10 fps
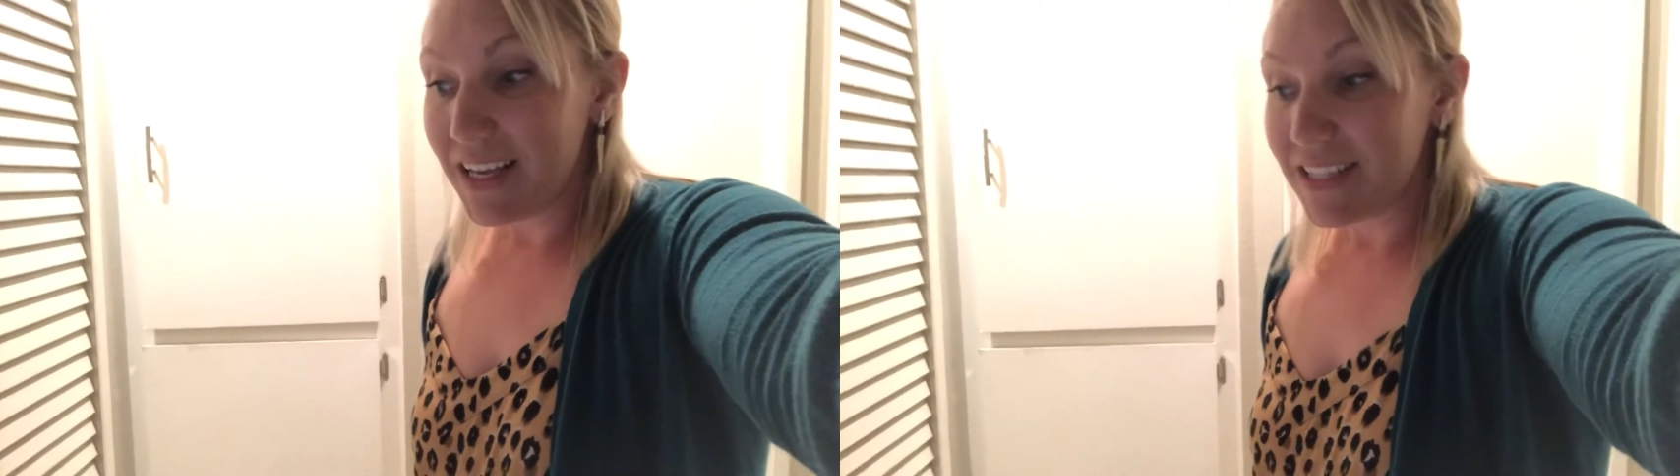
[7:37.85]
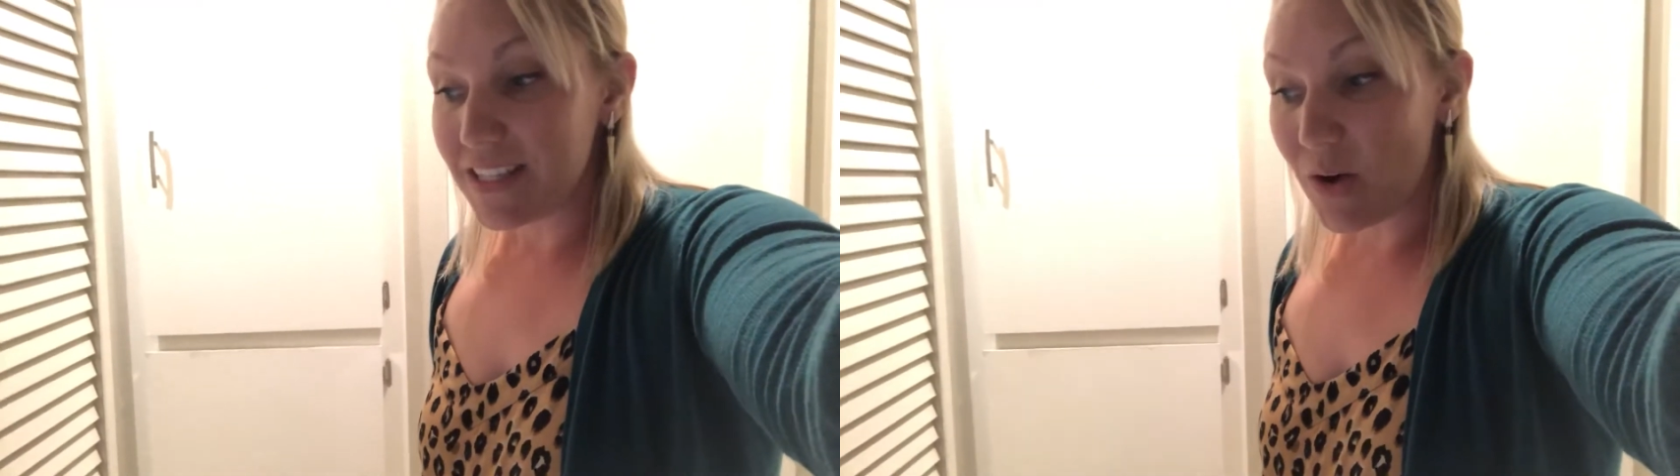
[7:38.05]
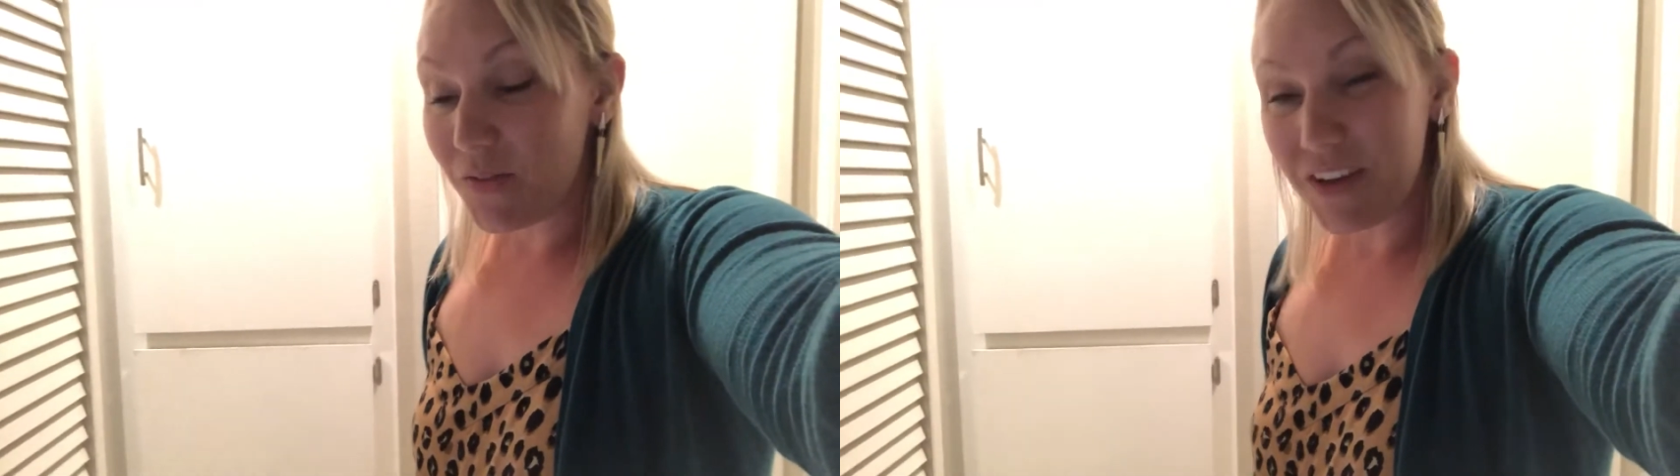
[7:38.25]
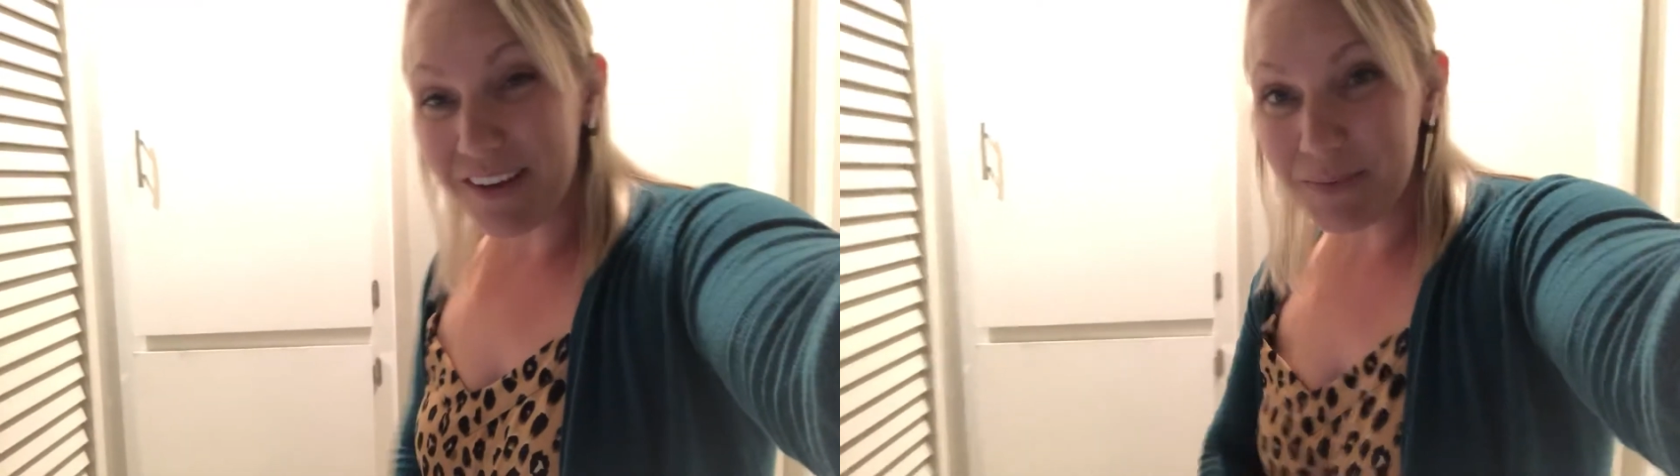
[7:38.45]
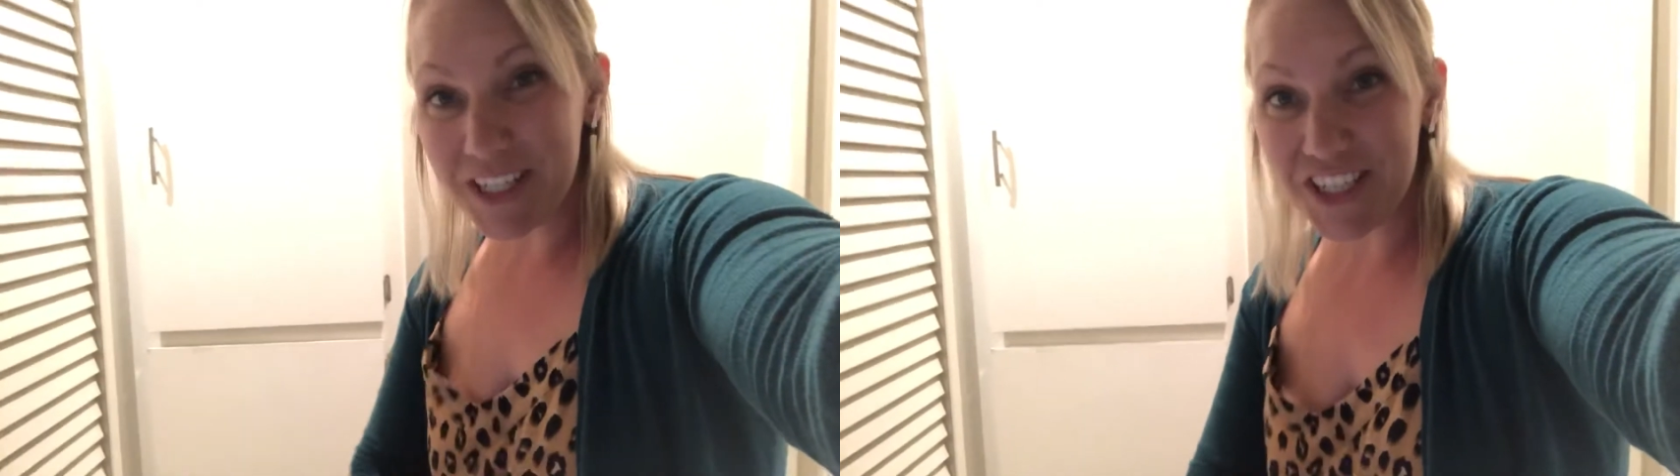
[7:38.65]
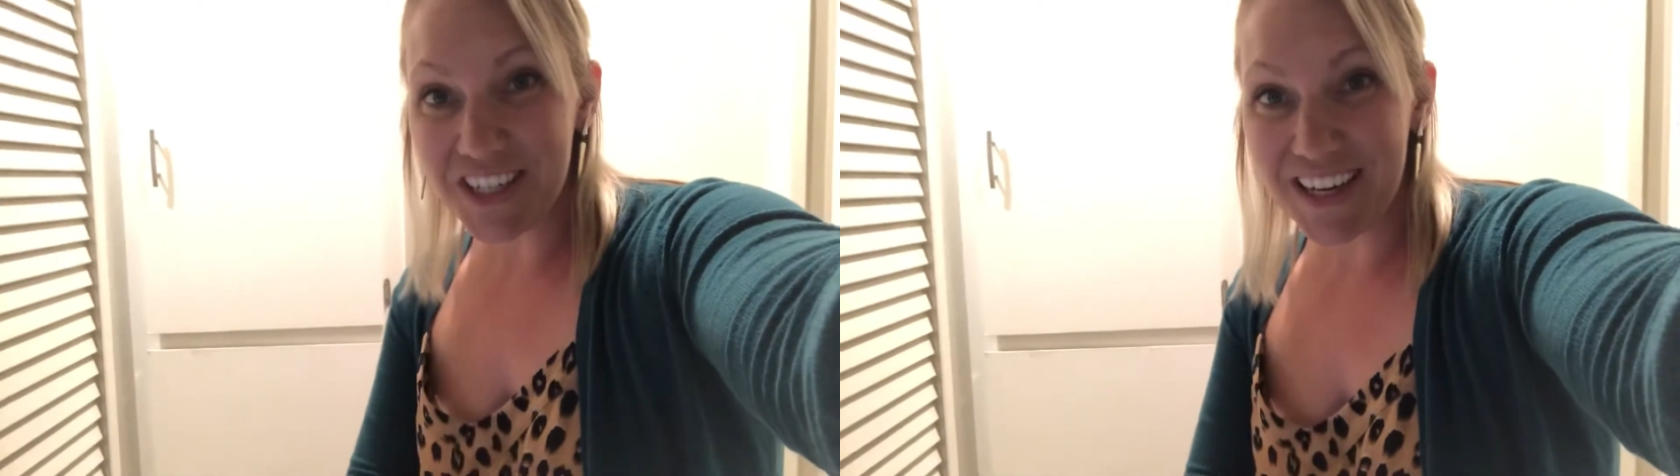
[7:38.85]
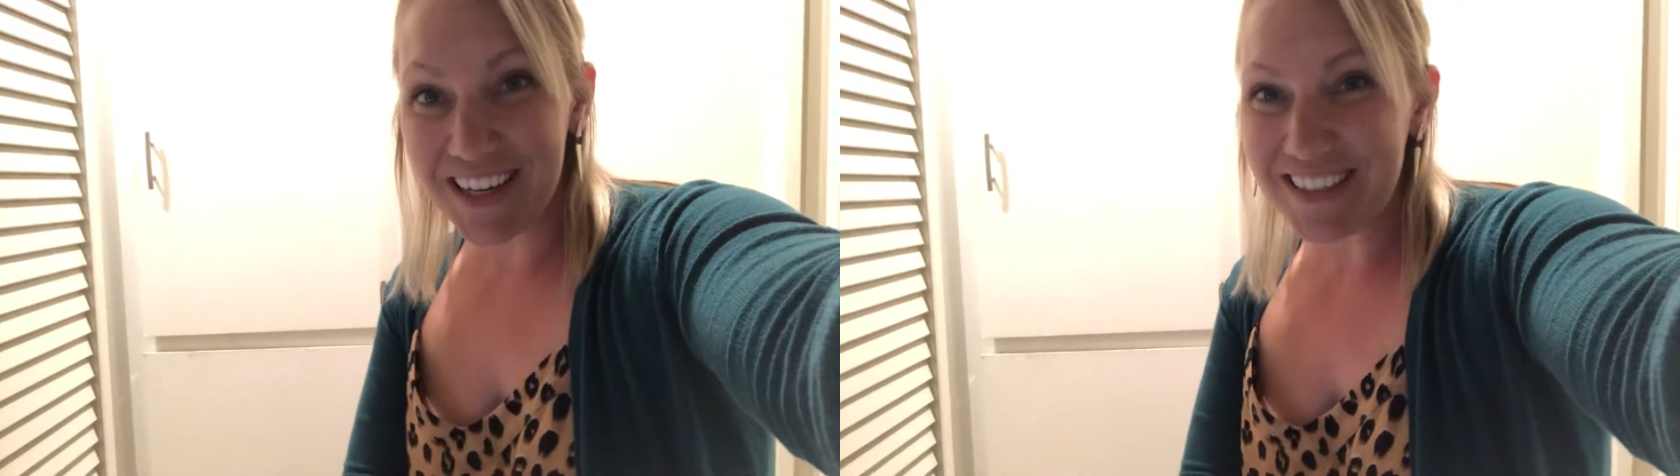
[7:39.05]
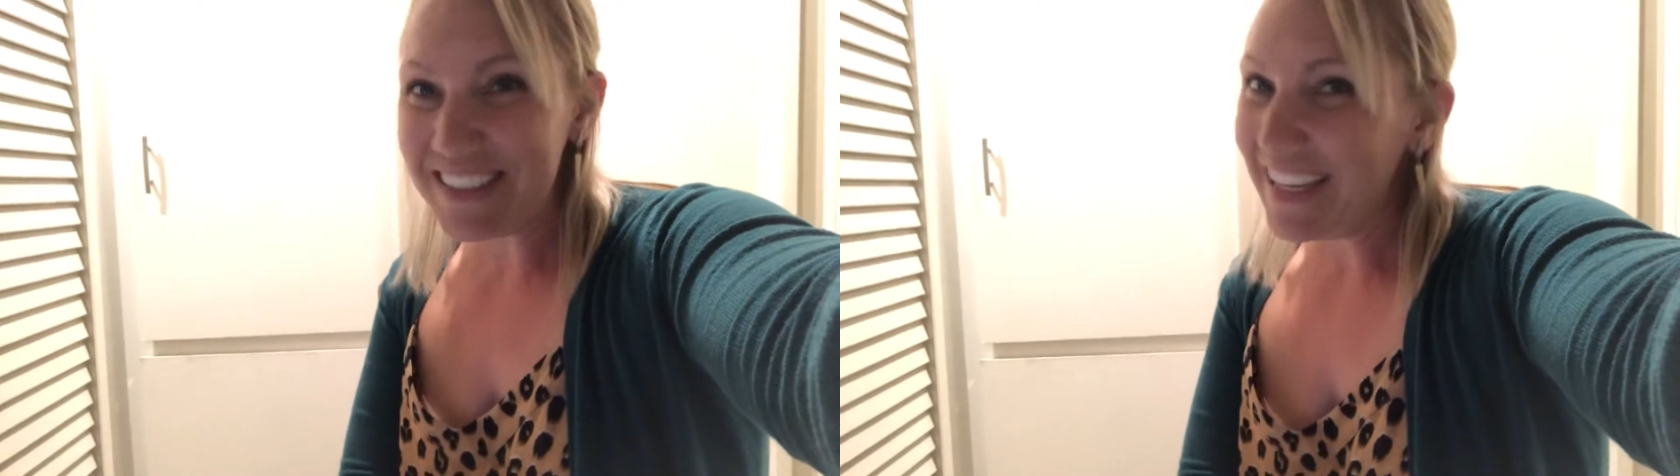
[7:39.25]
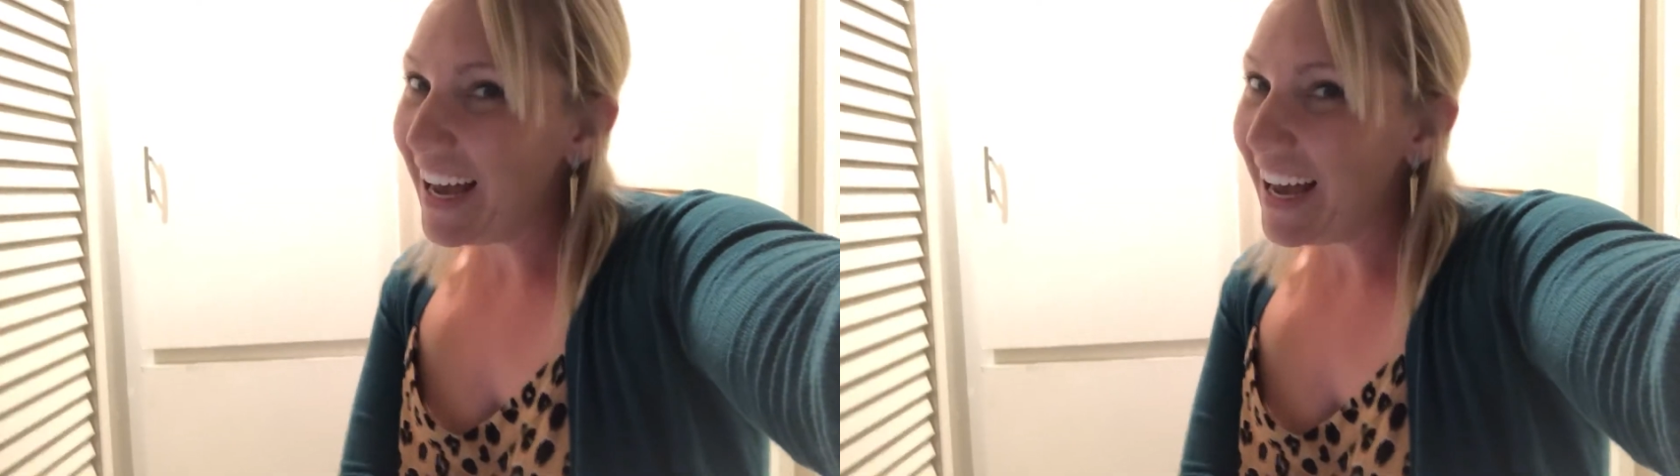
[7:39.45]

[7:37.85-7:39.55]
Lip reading: So if you have bleach in your house,